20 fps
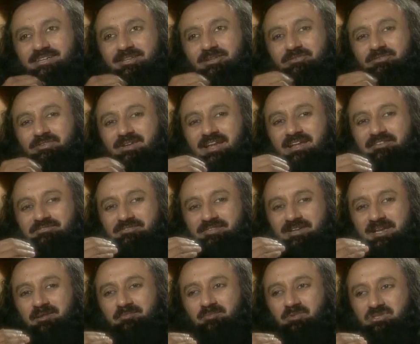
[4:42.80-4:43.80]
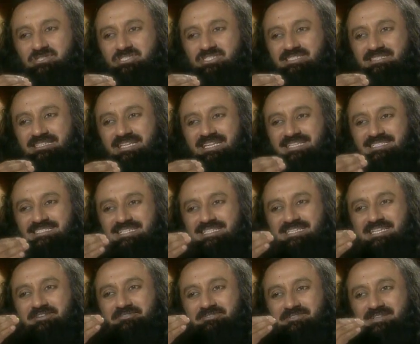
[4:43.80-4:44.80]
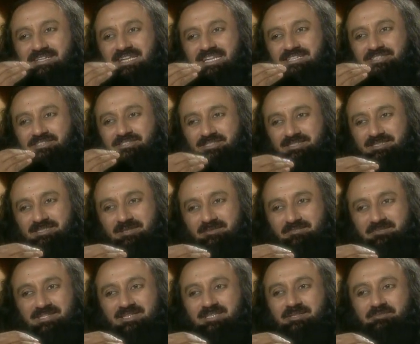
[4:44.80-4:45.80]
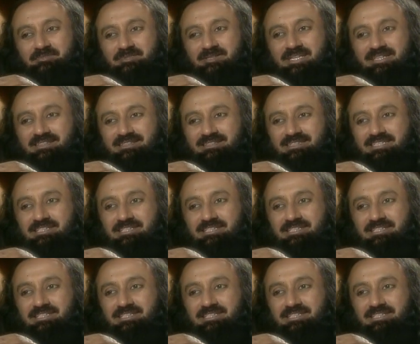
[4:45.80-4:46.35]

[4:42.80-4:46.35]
You know, for every emotion there is a definite rhythm in the breath.